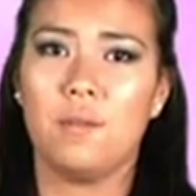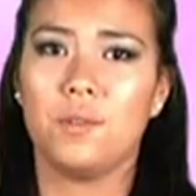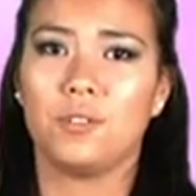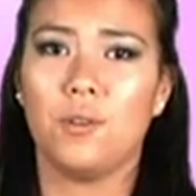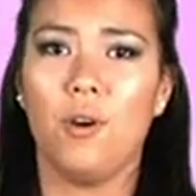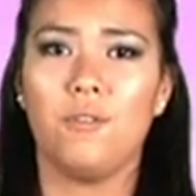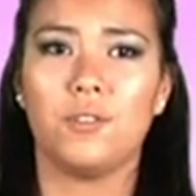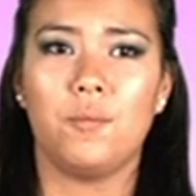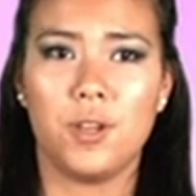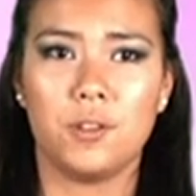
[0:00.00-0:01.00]
episode over
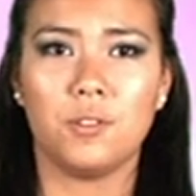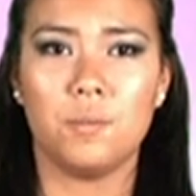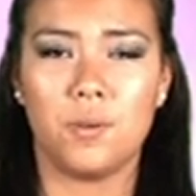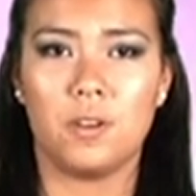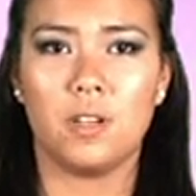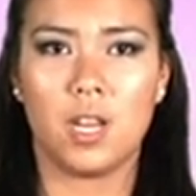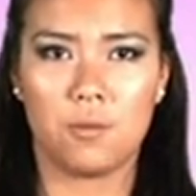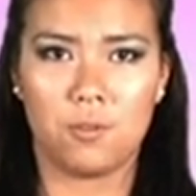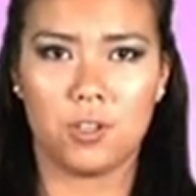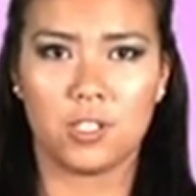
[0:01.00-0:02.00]
peer to peer
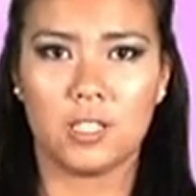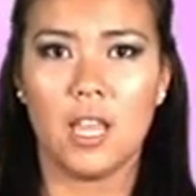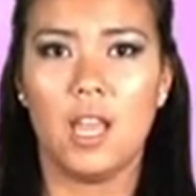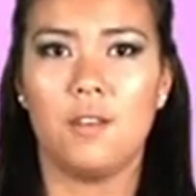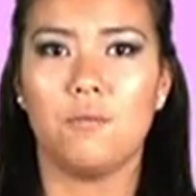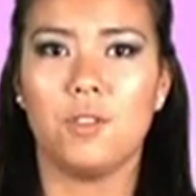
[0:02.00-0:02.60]
networks, and